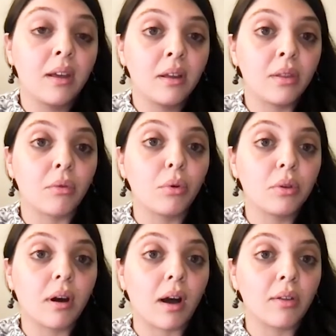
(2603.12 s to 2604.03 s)
The
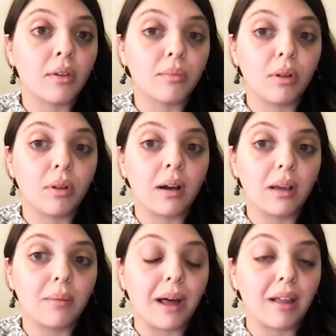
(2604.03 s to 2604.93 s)
root causes
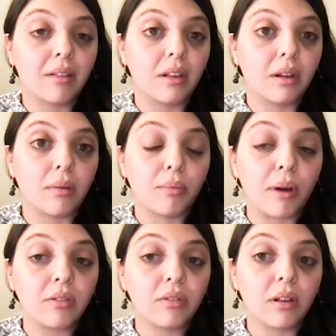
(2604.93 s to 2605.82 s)
prolonging Palestinian
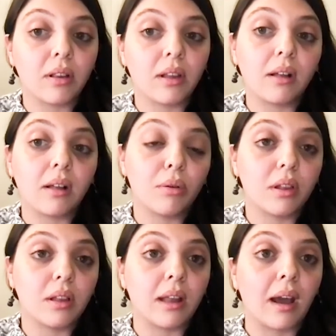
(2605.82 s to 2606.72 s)
oppression include the
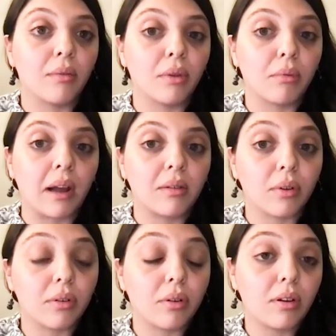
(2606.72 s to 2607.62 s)
denial of the right of
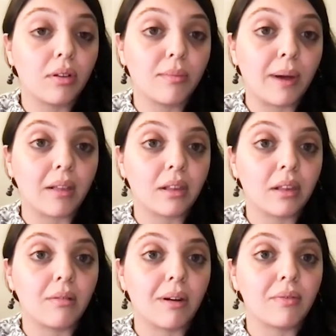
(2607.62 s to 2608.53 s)
return of
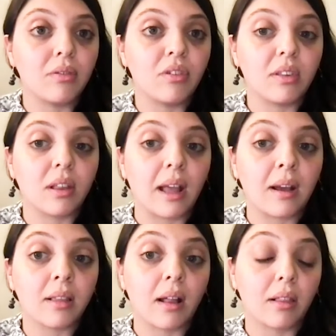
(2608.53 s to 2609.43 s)
Palestinian refugees and
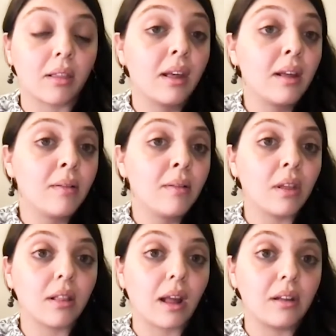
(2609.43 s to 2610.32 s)
exiles
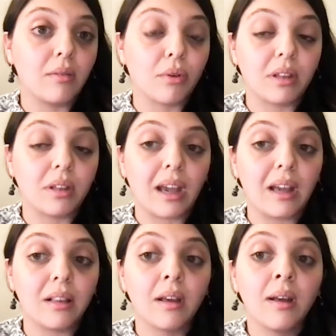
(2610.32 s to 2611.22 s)
since
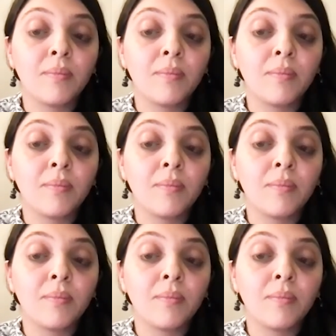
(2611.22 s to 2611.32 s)
1948,